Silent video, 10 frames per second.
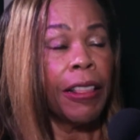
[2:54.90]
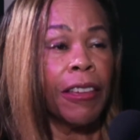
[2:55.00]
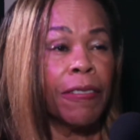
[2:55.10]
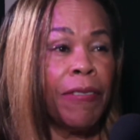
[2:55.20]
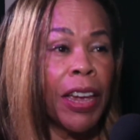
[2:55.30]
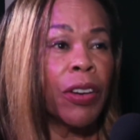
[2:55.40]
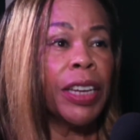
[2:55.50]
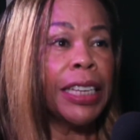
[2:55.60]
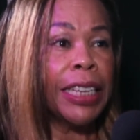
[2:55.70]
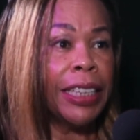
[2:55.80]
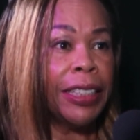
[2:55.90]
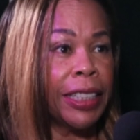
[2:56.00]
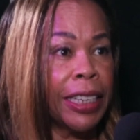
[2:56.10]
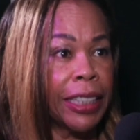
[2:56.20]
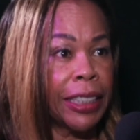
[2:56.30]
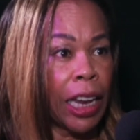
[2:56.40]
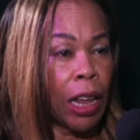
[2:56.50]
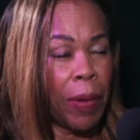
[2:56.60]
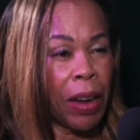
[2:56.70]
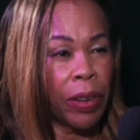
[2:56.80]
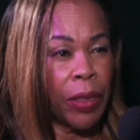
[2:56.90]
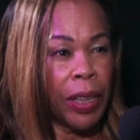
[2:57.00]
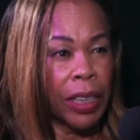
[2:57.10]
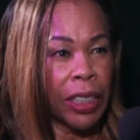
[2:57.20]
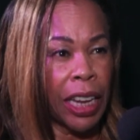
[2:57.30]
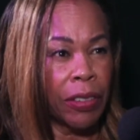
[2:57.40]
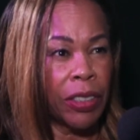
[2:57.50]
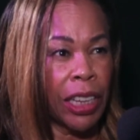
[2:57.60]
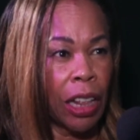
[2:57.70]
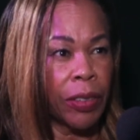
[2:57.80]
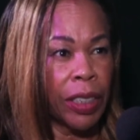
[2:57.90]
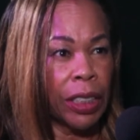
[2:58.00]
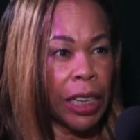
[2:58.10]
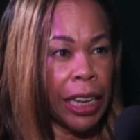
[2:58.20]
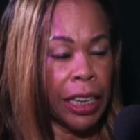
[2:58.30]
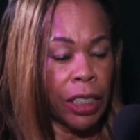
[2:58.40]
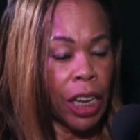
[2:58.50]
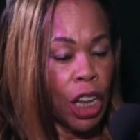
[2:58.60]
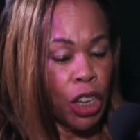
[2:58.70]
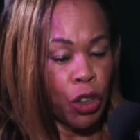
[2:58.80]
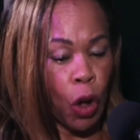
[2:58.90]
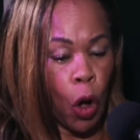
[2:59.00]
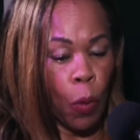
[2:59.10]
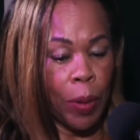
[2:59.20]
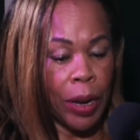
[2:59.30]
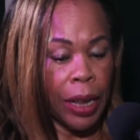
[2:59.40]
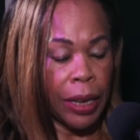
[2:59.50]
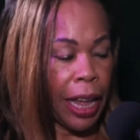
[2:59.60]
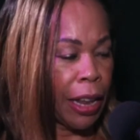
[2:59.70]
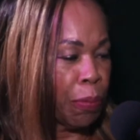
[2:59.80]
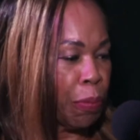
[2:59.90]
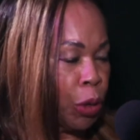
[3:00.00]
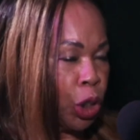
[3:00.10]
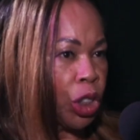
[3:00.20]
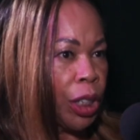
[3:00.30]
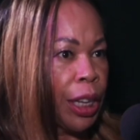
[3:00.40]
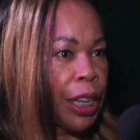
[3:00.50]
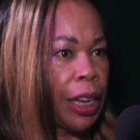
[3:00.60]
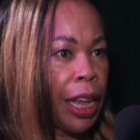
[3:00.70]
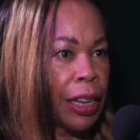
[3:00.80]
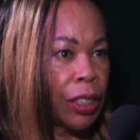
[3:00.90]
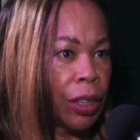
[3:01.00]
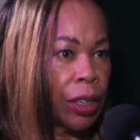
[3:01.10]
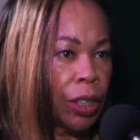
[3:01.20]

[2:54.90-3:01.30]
They're very easy to set up. Everything is kind of self-contained. You open it and push it in, and